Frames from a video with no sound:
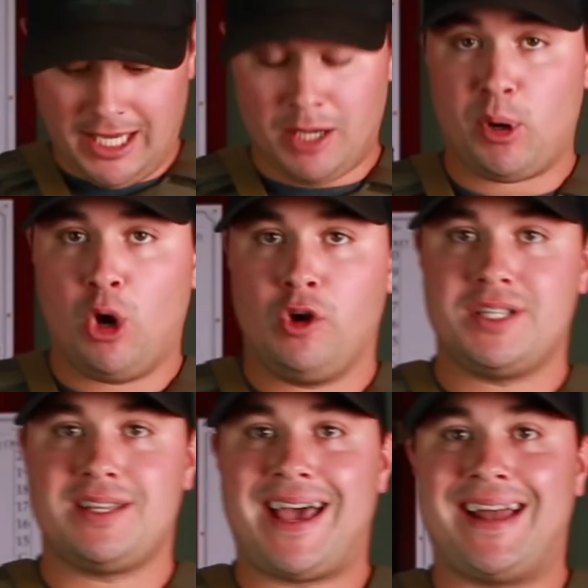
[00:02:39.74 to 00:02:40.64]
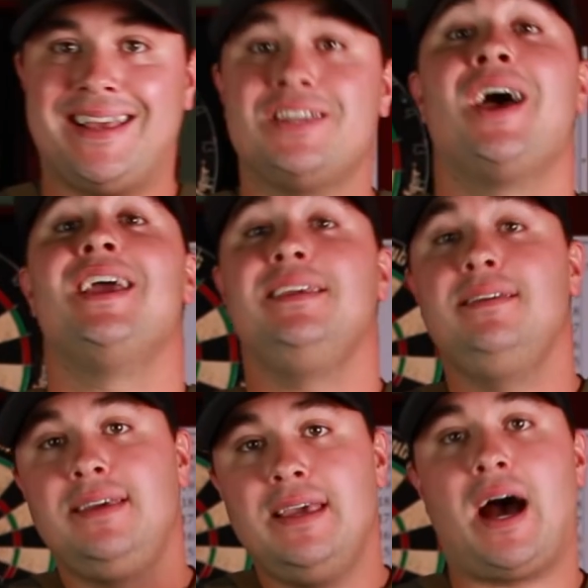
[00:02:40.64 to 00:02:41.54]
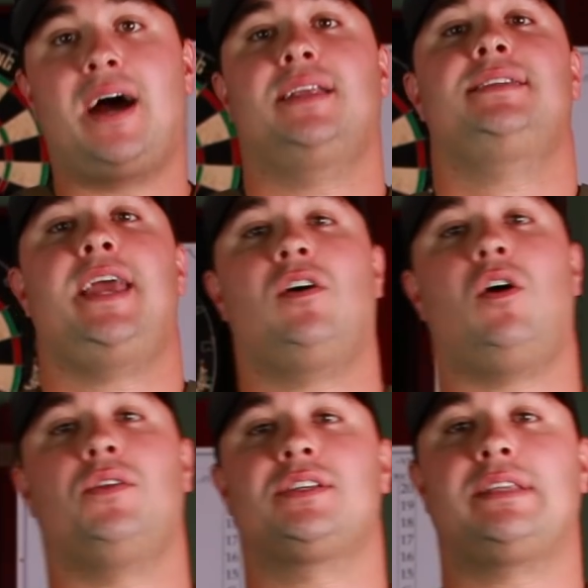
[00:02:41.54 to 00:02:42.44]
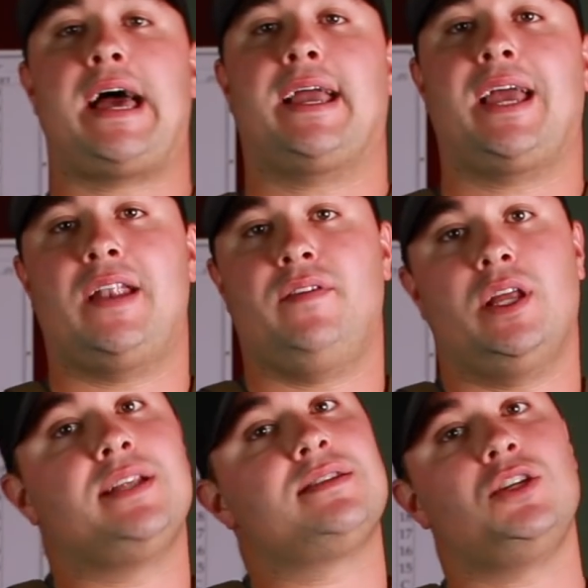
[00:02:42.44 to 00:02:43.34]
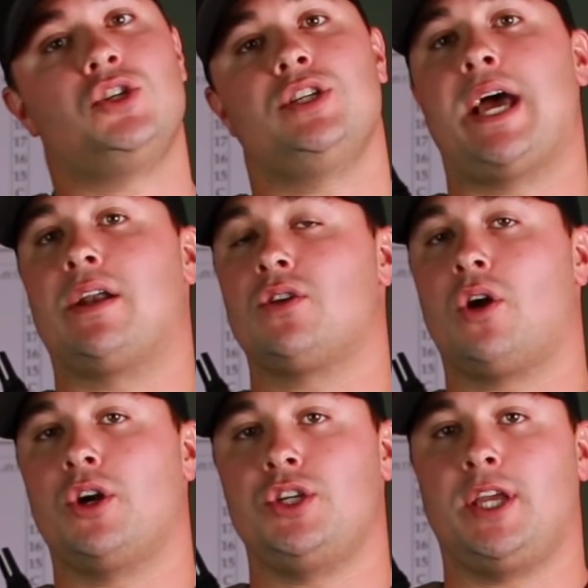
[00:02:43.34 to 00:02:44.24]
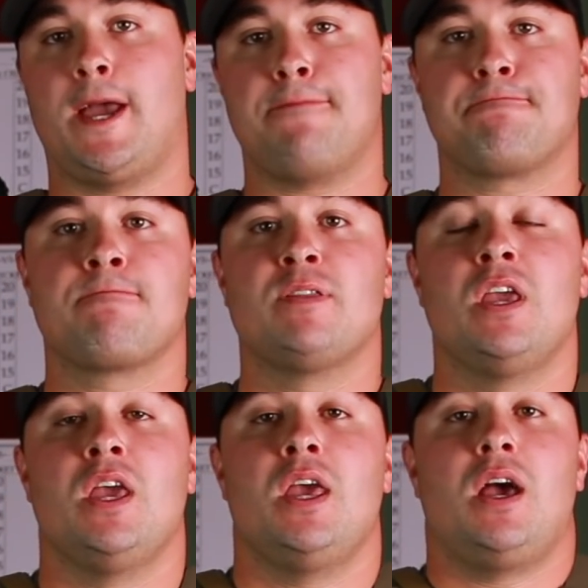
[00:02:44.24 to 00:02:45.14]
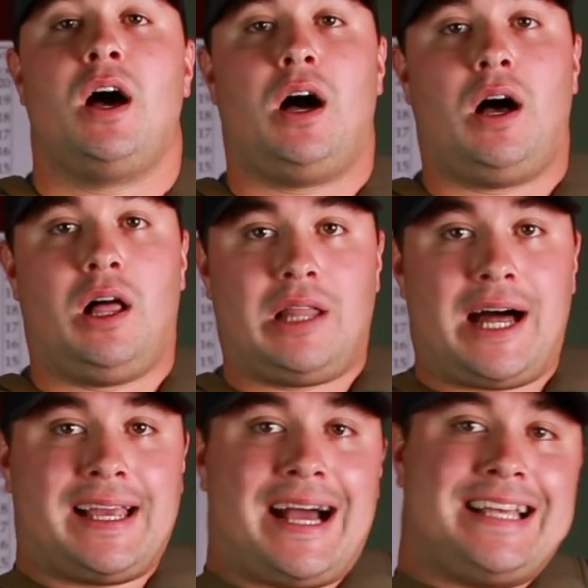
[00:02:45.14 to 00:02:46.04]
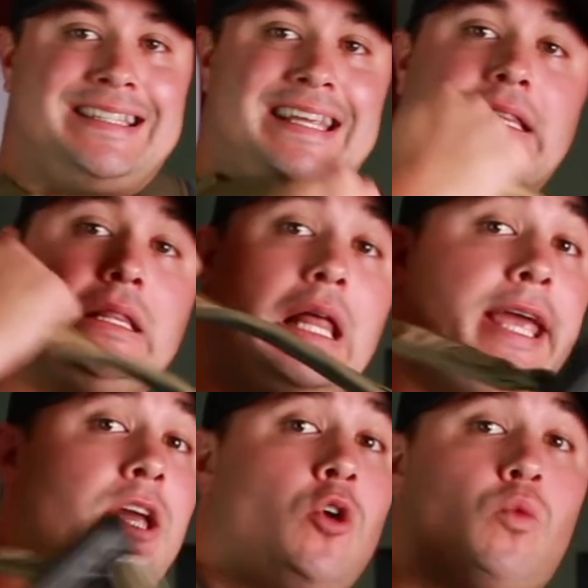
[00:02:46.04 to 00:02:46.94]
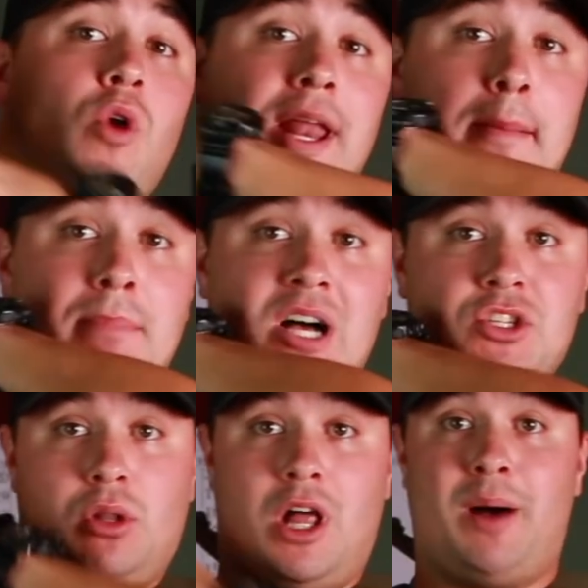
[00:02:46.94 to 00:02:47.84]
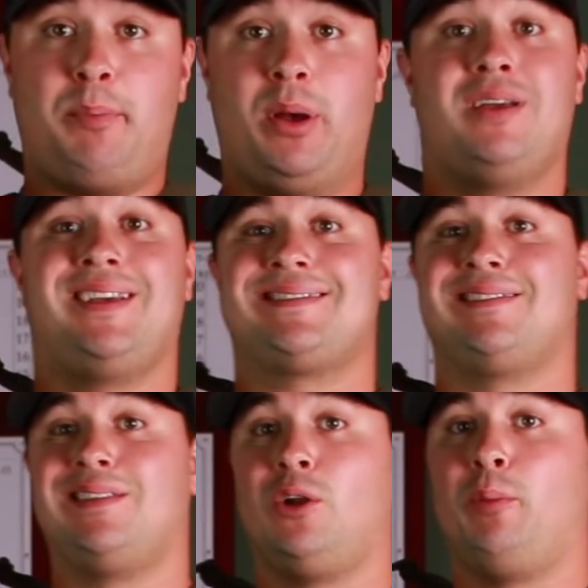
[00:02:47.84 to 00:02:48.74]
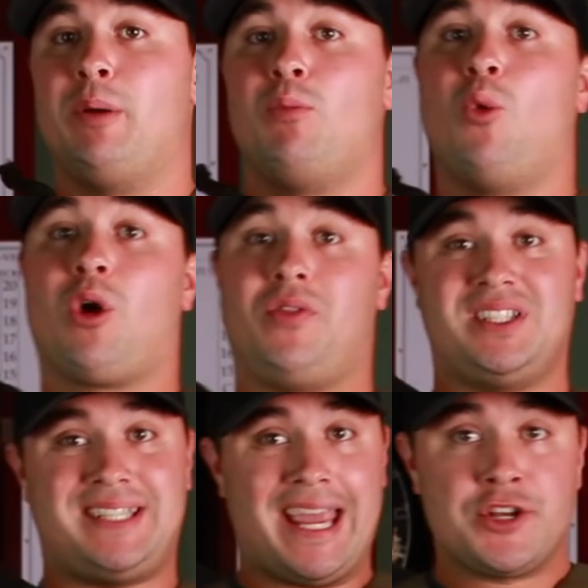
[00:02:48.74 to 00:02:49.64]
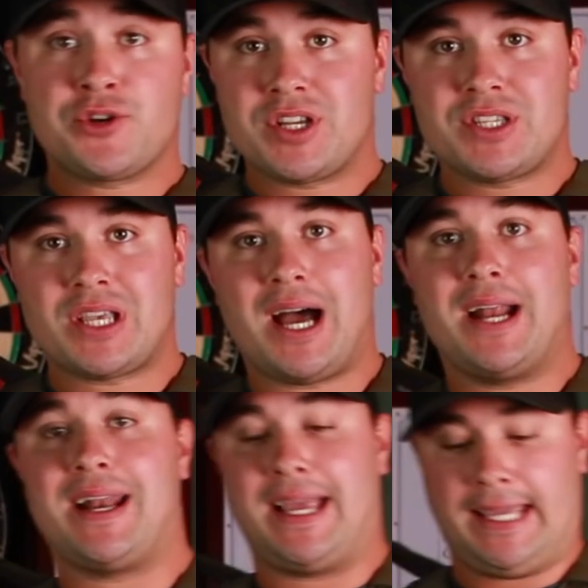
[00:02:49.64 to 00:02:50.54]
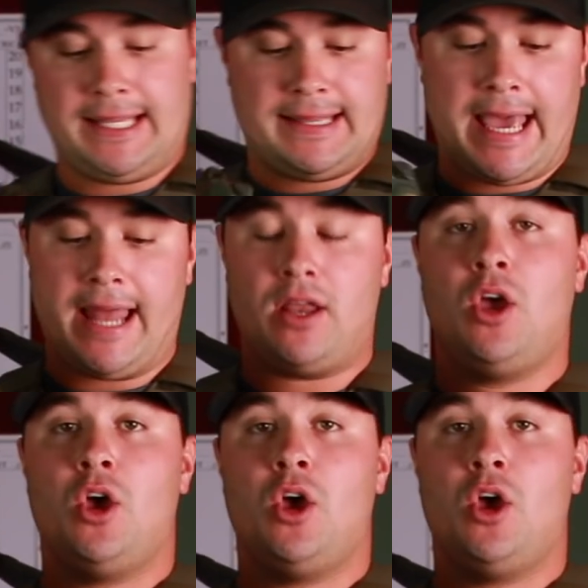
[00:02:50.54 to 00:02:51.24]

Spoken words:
key component to that is you gotta take all the slack out of it and cinch it down as hard as you can. A lot of guys didn't like running muzzle up. It's a little bit more on the dangerous side, and I get that.